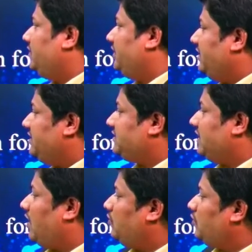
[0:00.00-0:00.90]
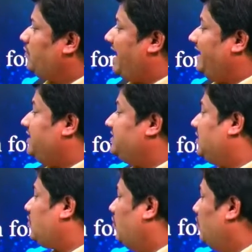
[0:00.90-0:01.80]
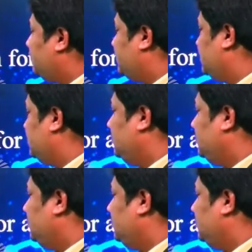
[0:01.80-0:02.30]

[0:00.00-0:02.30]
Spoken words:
days and how to manage the course.